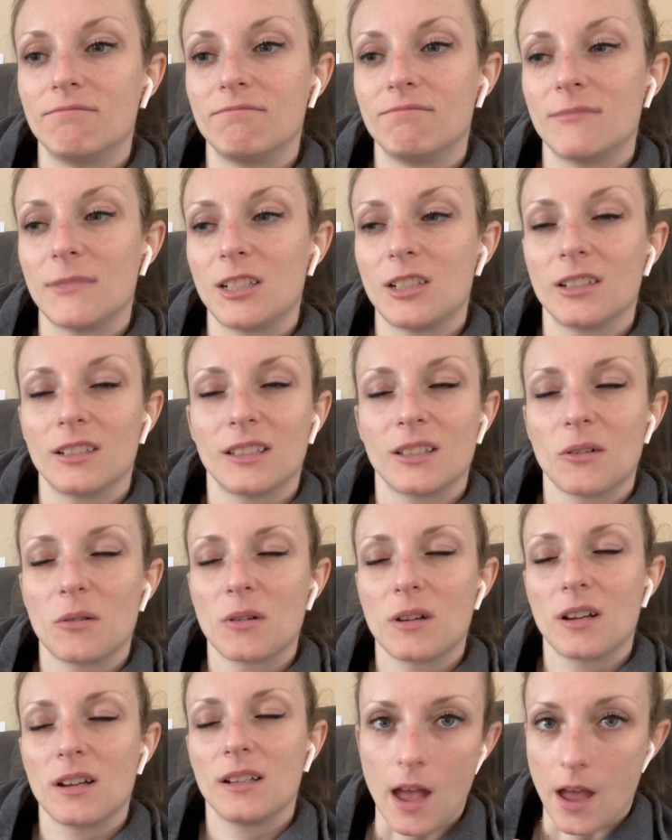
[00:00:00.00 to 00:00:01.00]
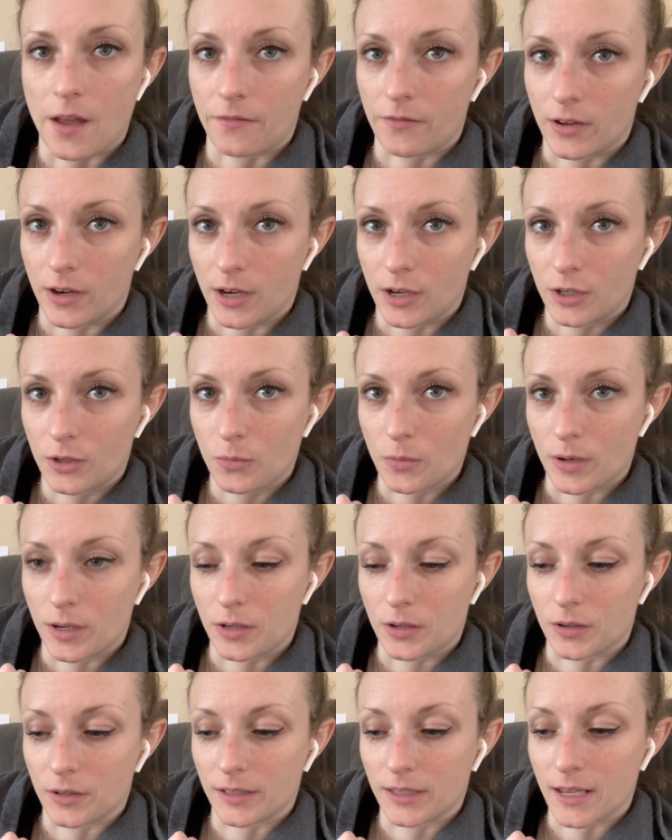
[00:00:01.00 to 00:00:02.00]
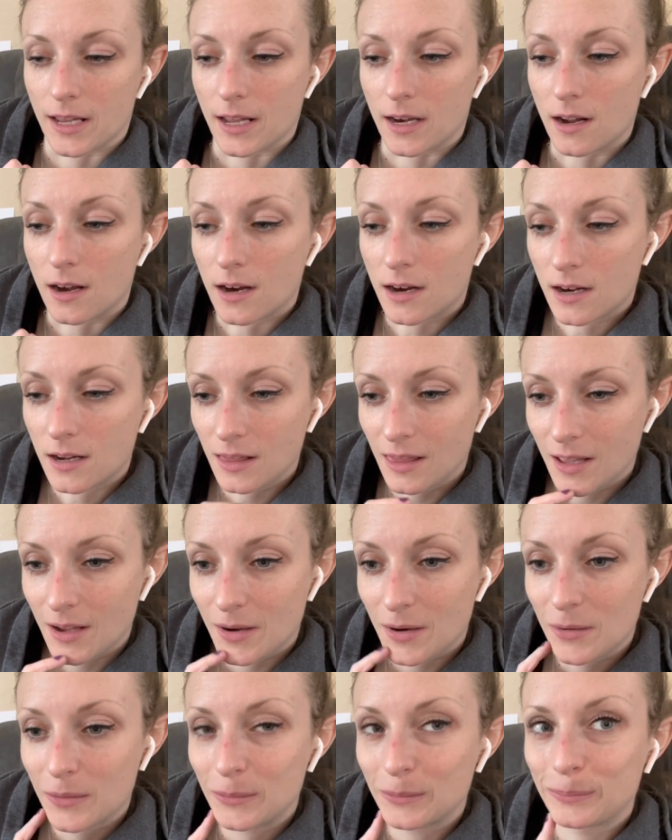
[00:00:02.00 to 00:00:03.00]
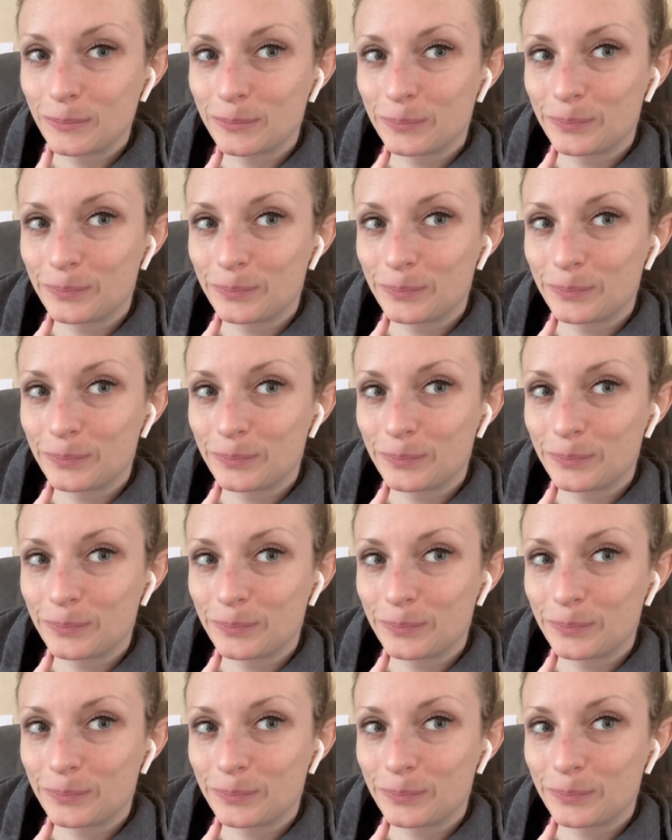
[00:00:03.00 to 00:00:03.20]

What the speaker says: it's just so good. I finished Winterset Hollow.